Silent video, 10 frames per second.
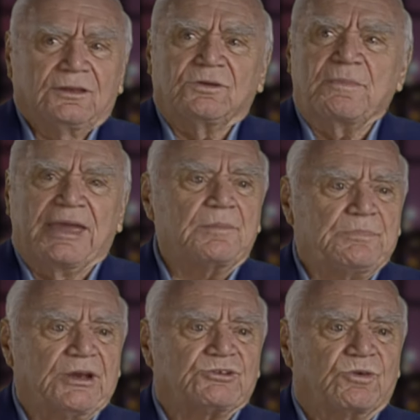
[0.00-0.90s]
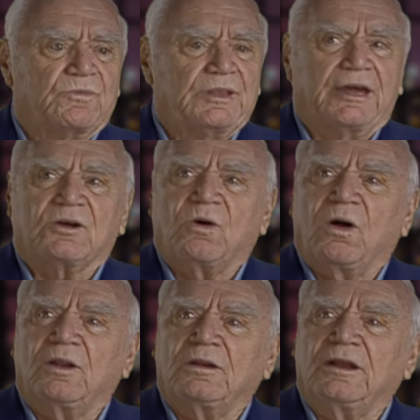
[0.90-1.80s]
to make a picture over there
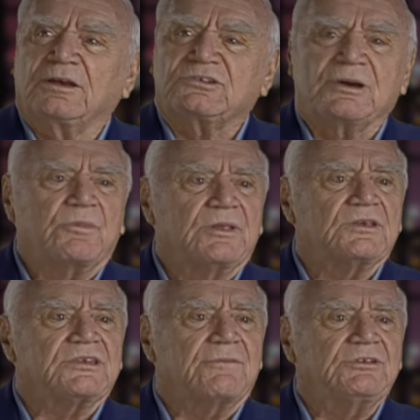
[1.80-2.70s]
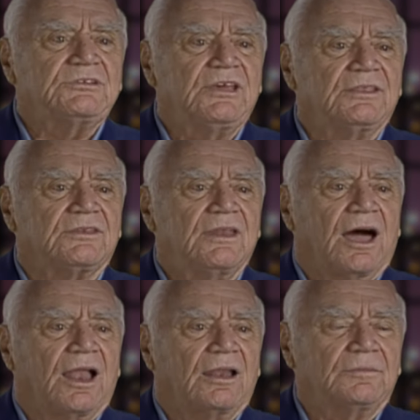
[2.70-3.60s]
called Summer of the 17th
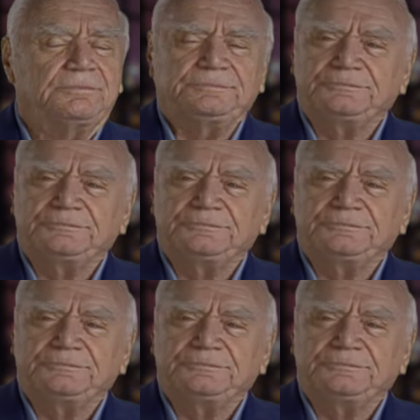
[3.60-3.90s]
Doll.